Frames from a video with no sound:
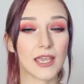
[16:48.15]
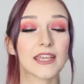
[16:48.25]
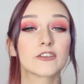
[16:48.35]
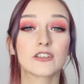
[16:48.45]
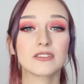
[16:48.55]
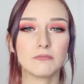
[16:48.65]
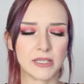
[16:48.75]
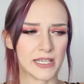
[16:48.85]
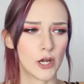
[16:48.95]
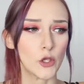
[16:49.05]
It doesn't
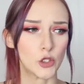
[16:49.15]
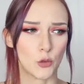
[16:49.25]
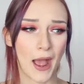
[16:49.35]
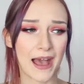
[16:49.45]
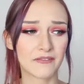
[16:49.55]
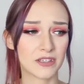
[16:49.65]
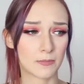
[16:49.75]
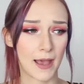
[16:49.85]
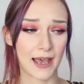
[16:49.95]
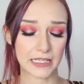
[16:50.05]
mean you have in
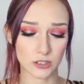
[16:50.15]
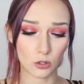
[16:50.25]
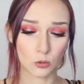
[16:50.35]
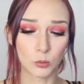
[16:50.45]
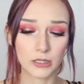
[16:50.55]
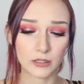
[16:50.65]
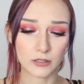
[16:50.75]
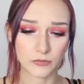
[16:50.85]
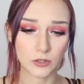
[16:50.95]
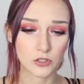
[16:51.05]
the past or will in
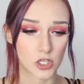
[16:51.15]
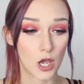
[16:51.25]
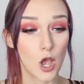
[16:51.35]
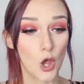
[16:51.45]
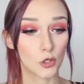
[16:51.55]
the future